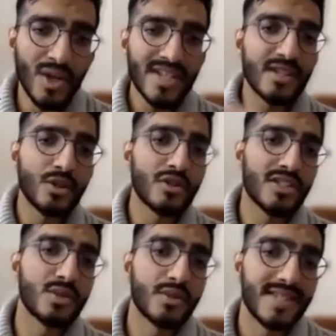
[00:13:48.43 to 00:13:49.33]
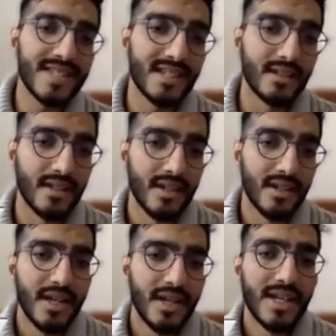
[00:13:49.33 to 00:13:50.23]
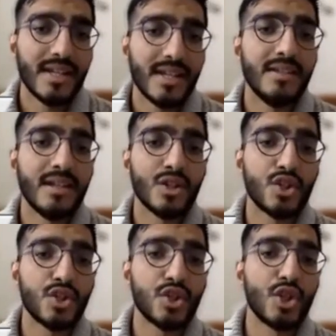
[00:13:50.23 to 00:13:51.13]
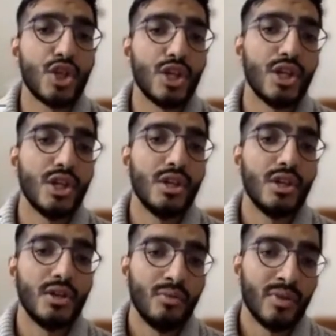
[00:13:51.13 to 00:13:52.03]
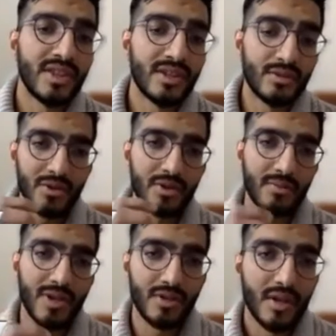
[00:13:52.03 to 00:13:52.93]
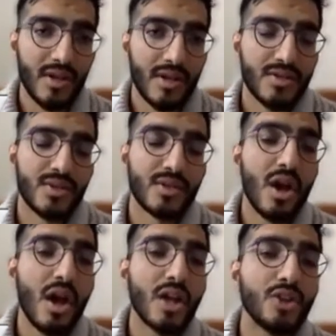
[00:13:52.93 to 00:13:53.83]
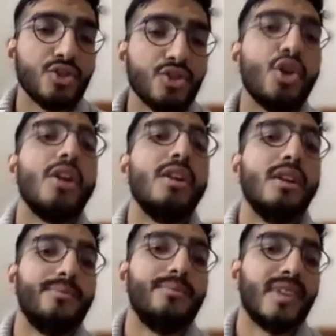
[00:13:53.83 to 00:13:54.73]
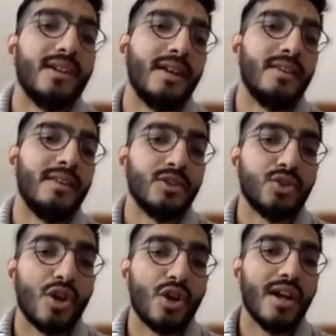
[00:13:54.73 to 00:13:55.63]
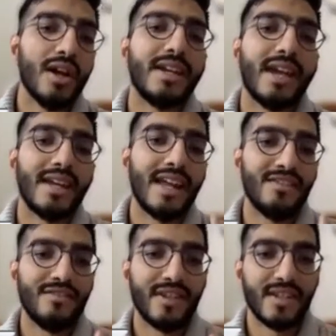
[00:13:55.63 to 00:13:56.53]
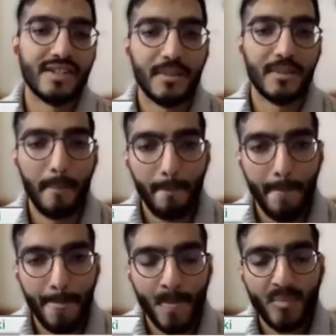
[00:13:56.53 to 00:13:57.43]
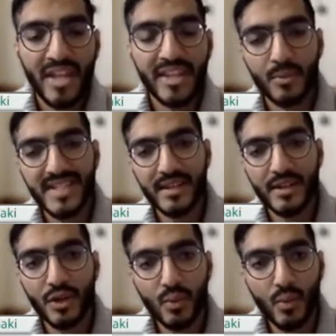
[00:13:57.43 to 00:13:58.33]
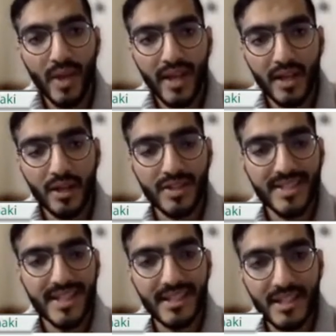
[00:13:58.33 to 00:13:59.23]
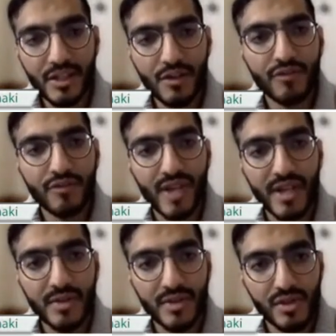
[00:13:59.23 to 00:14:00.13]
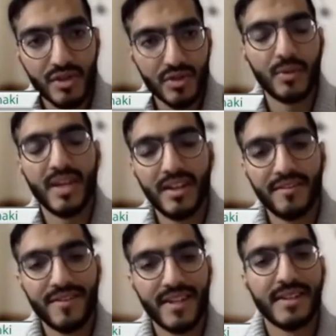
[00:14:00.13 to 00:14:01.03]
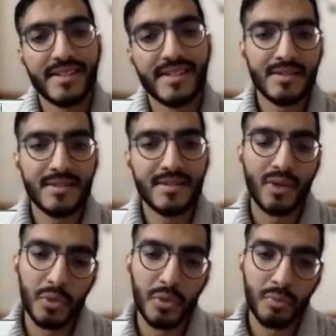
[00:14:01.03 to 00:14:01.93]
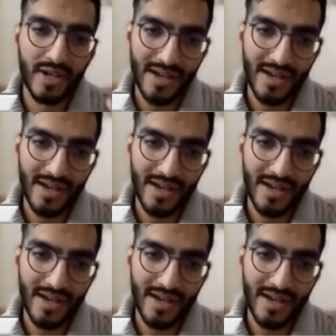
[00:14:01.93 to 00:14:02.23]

Otherwise it goes into a sin. Ihdina si, with a rounder mouth. Siratal. And the ta again elevated. And then we said a good way, a good technique of trying to ensure that we elevate the letters is when we're